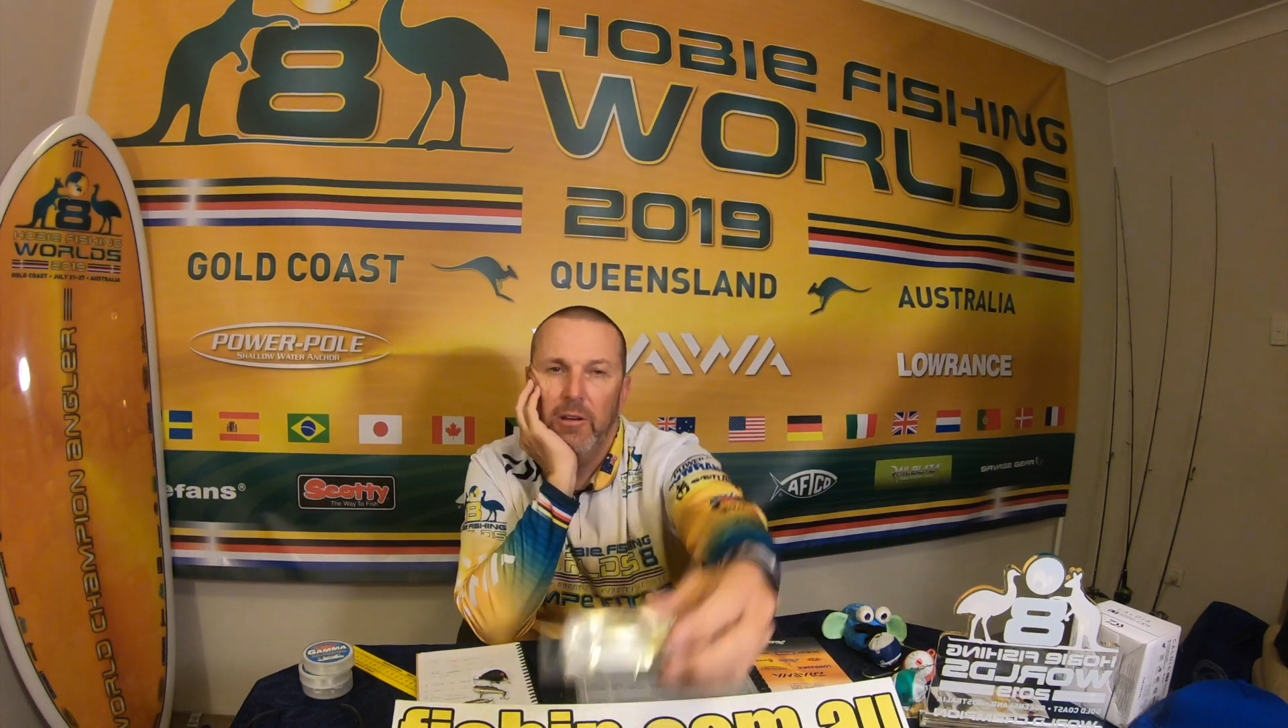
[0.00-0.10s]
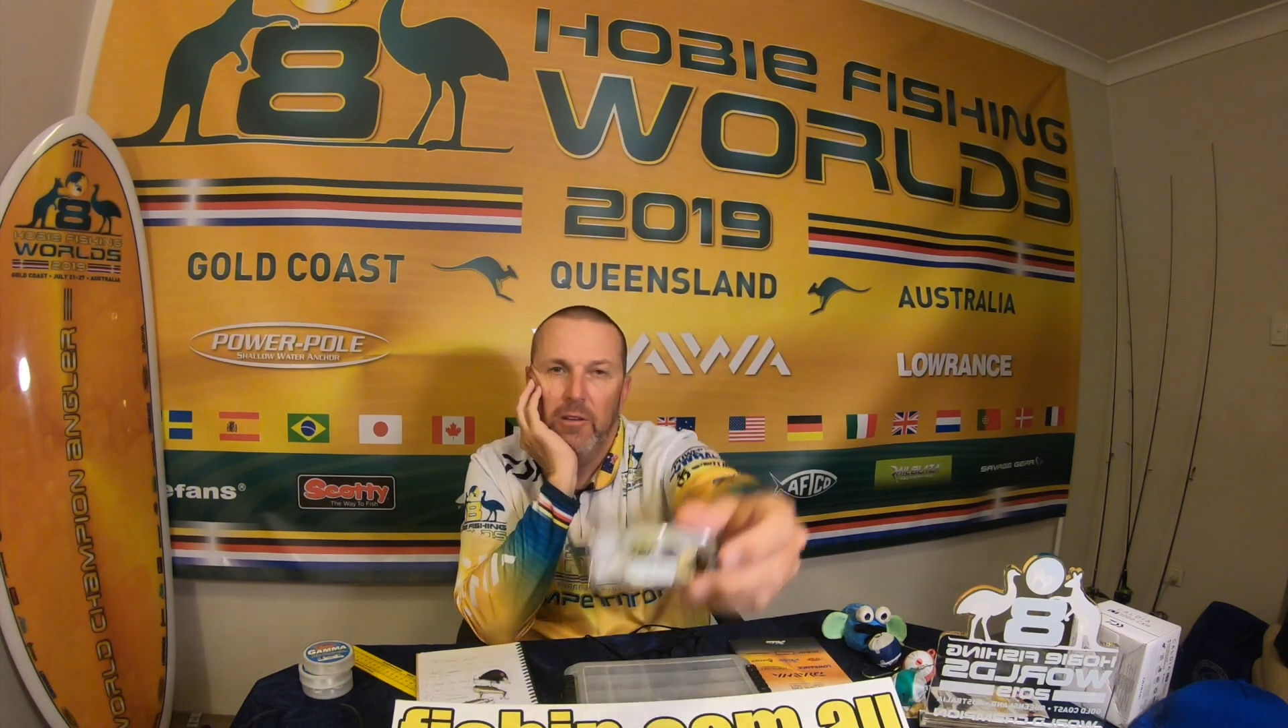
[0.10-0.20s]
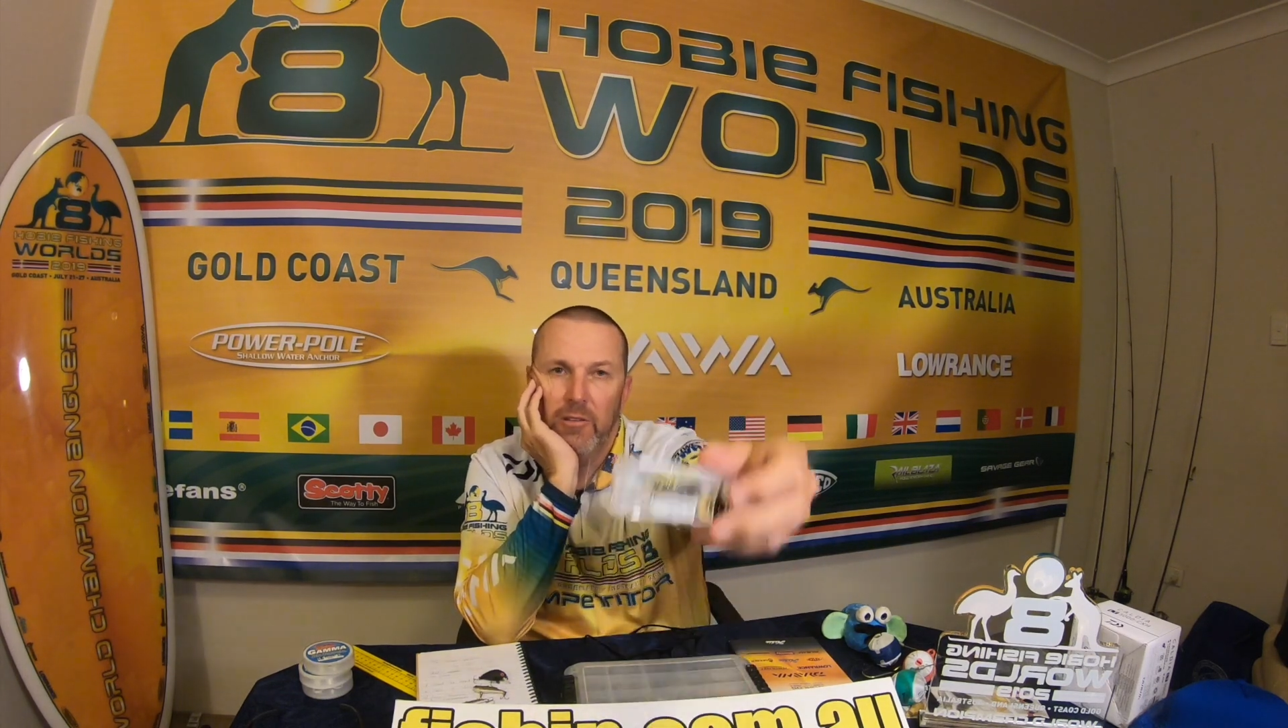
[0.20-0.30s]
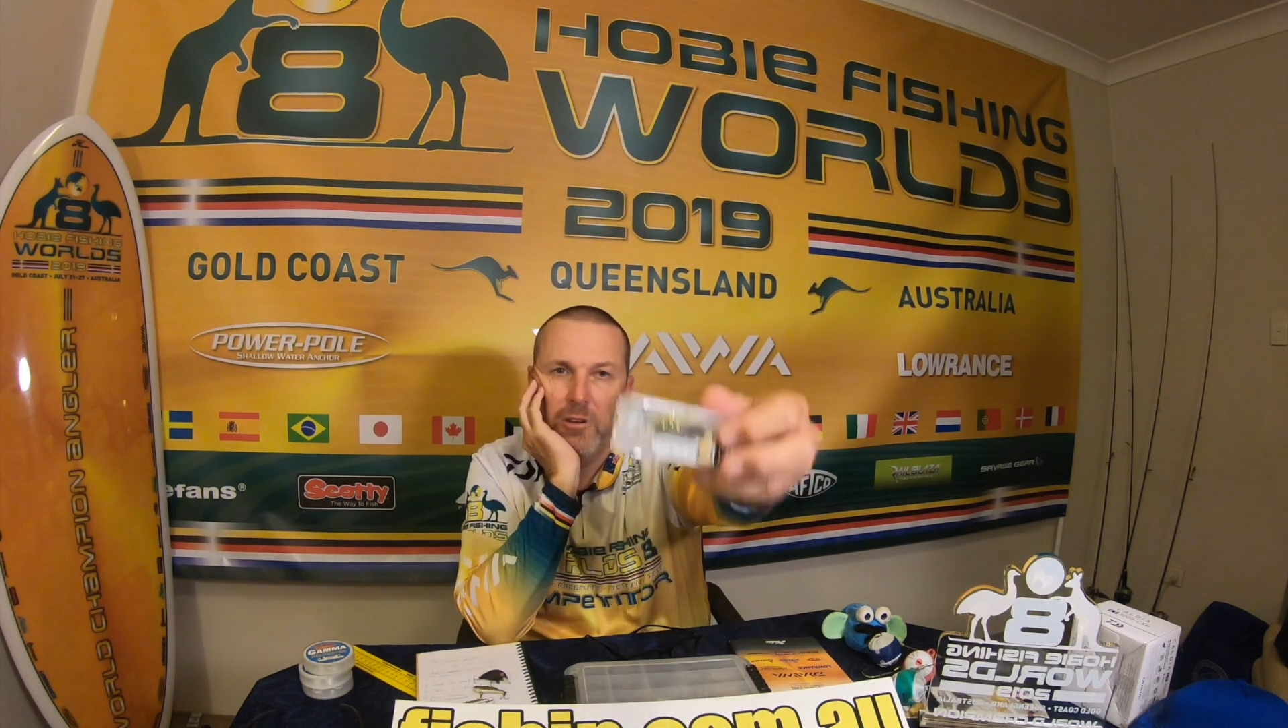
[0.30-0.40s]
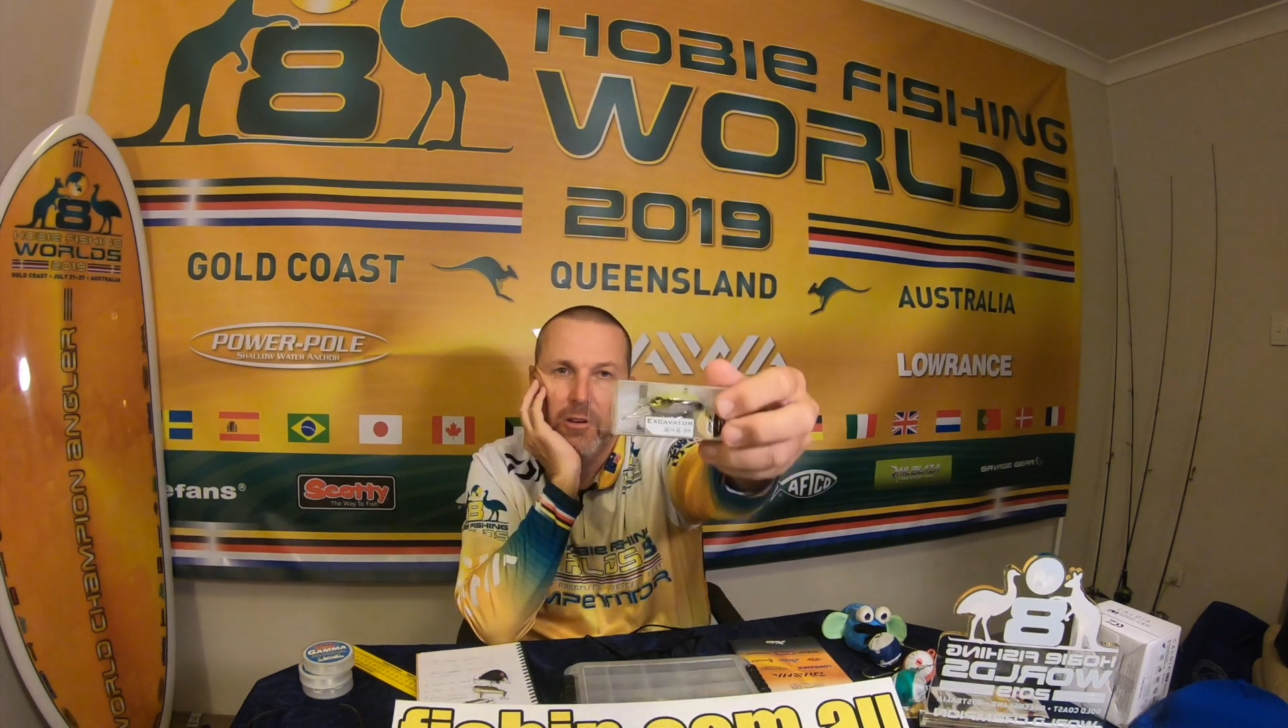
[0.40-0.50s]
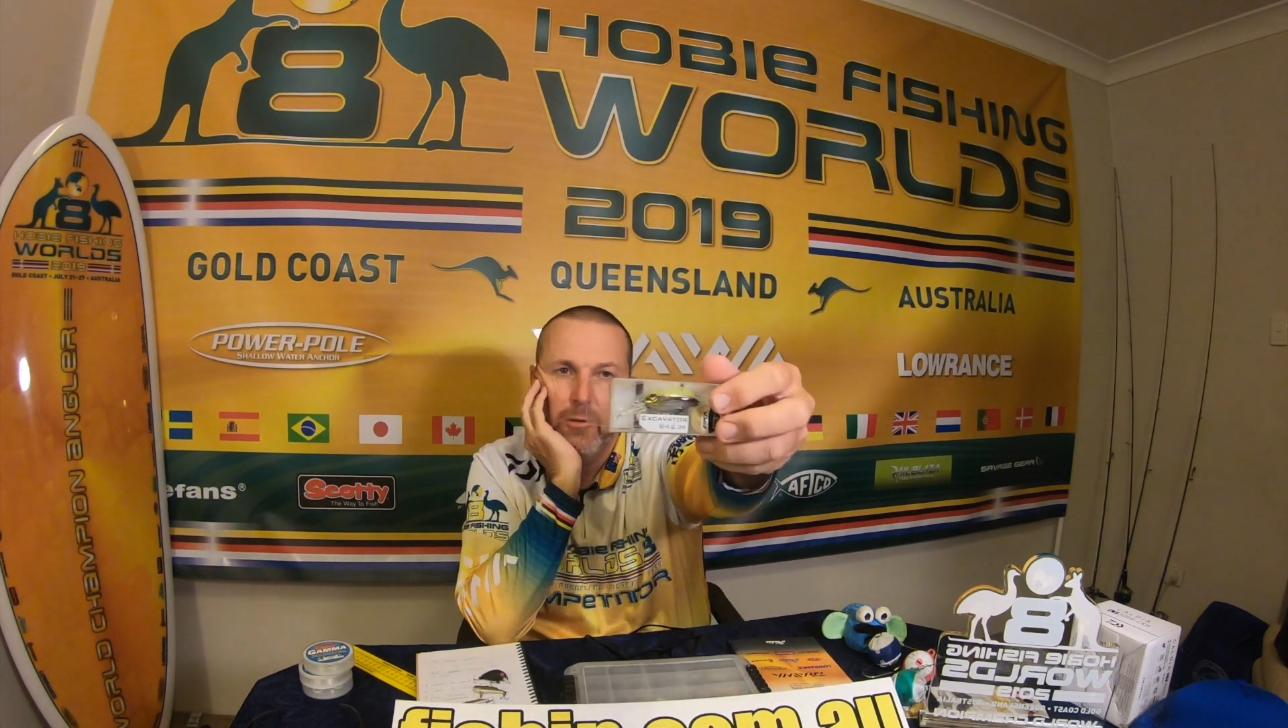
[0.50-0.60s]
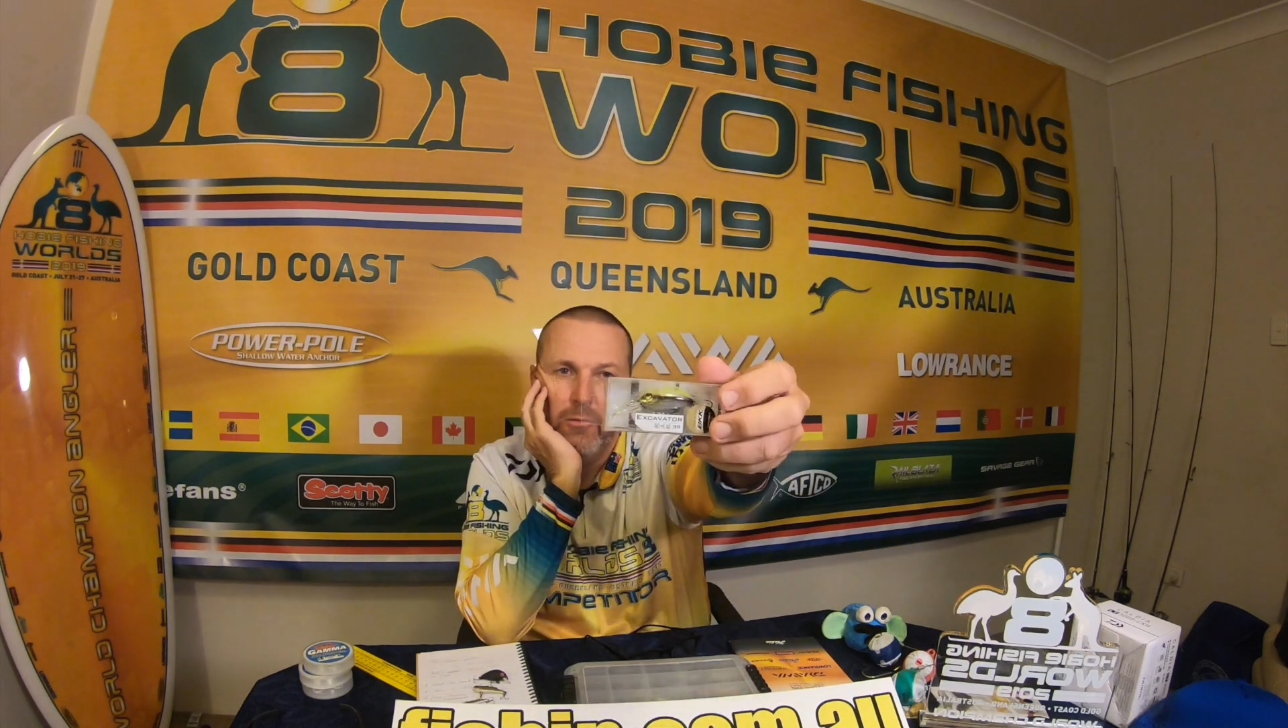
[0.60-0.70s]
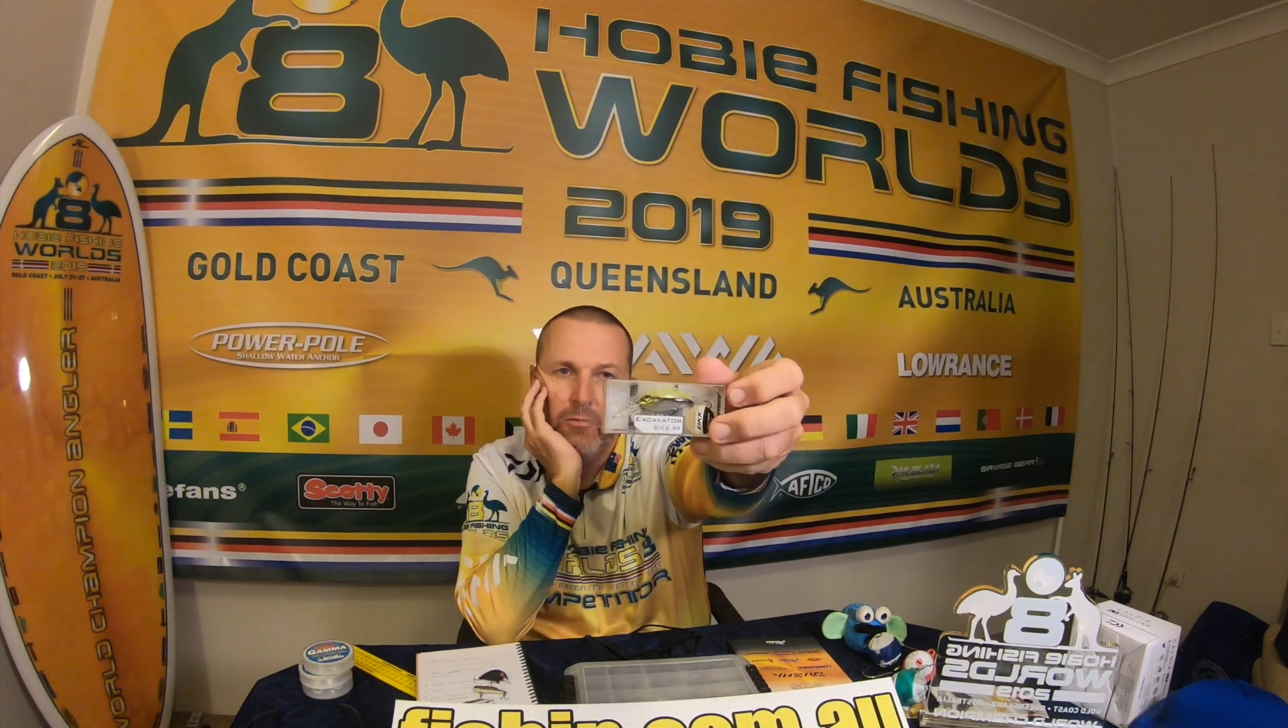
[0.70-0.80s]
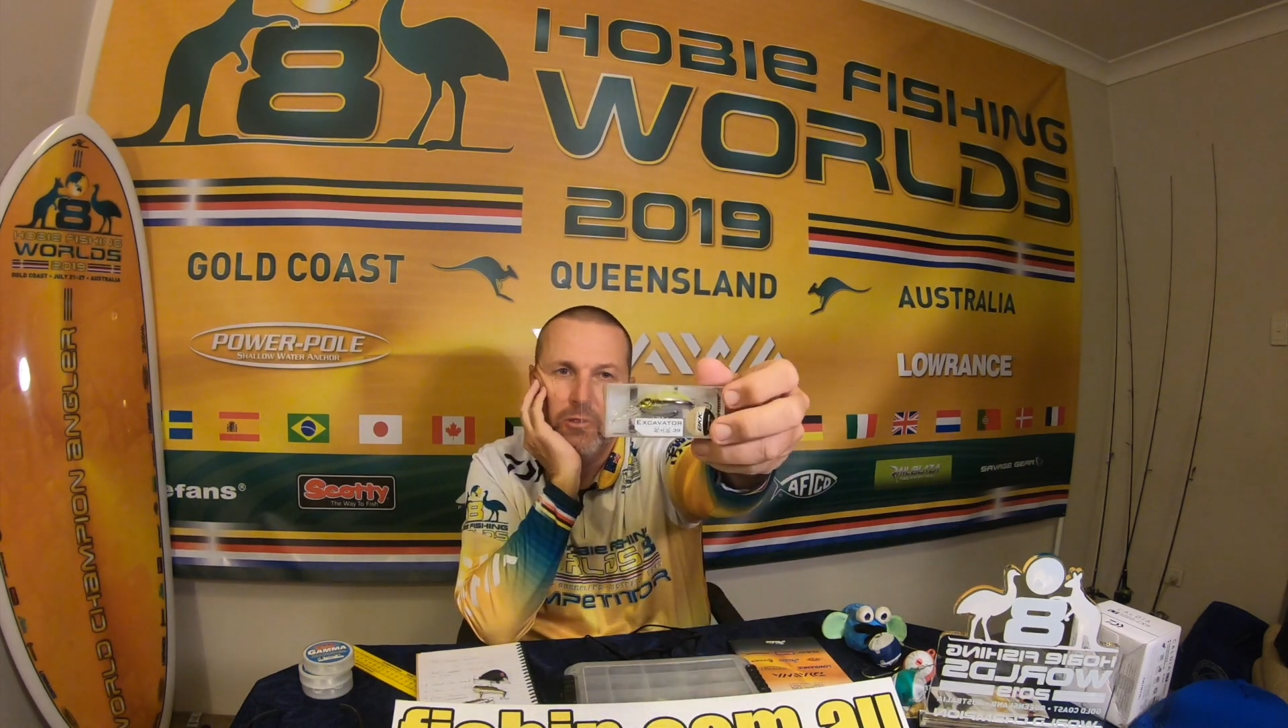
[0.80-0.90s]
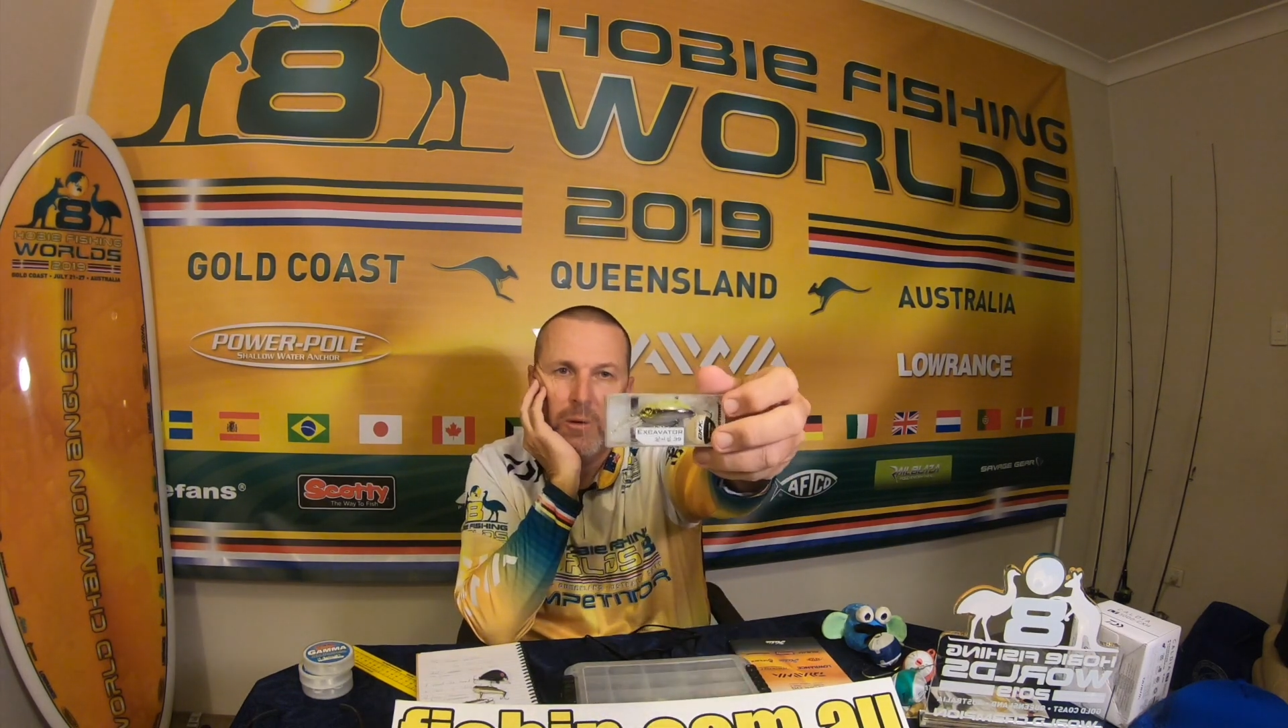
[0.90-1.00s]
So
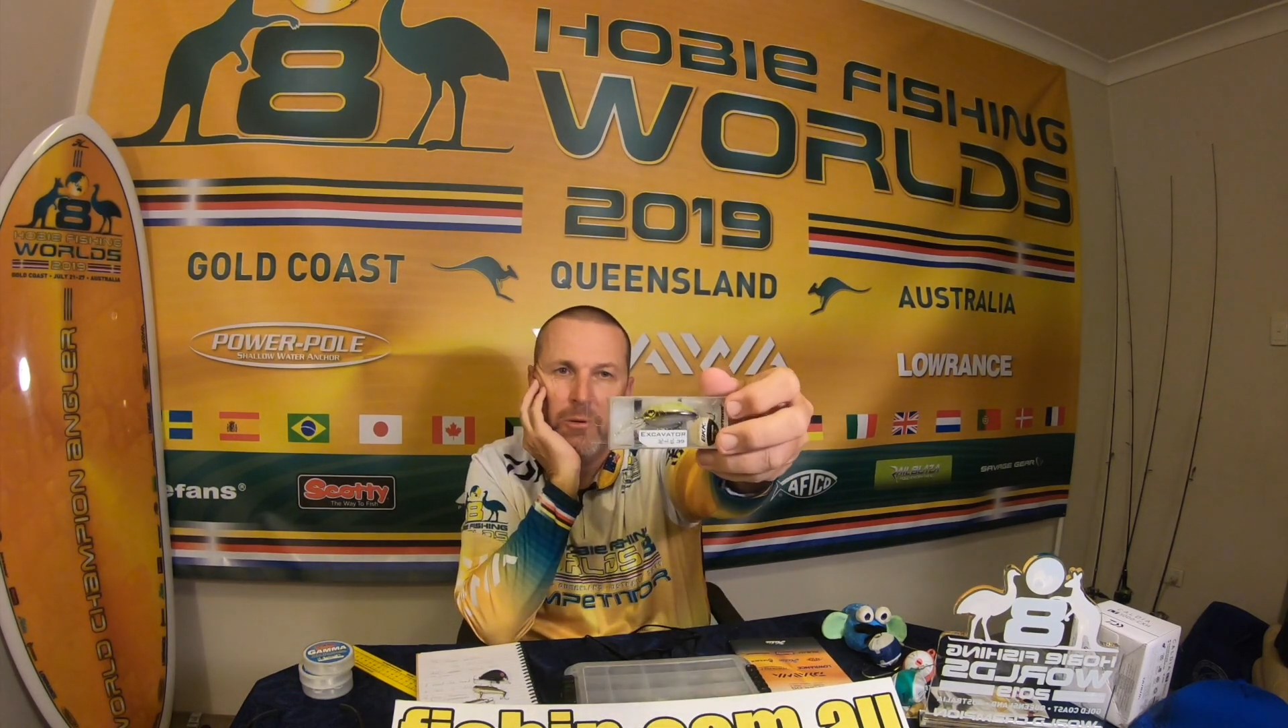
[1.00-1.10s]
jump